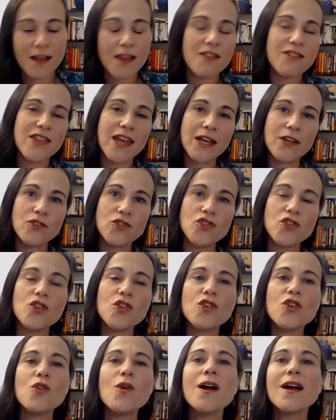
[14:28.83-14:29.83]
They
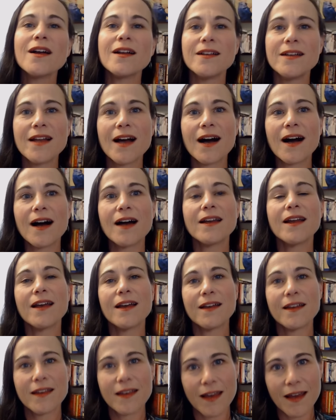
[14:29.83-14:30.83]
do not
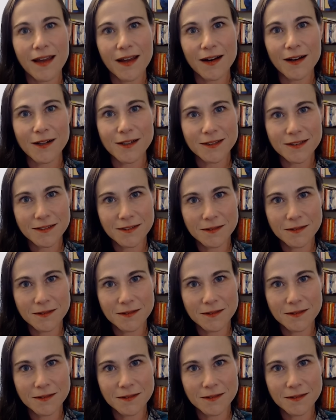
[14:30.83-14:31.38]
care.